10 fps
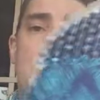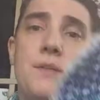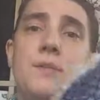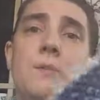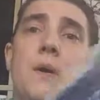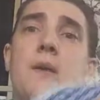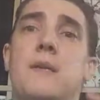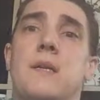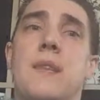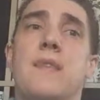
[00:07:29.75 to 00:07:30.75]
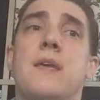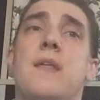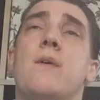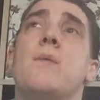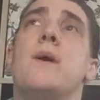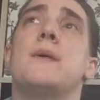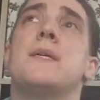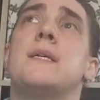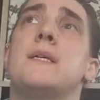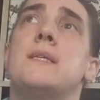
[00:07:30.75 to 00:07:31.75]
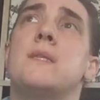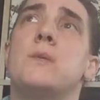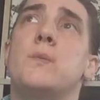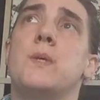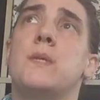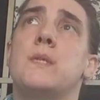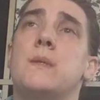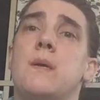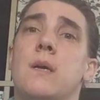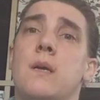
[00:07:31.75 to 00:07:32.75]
this one and the other one is with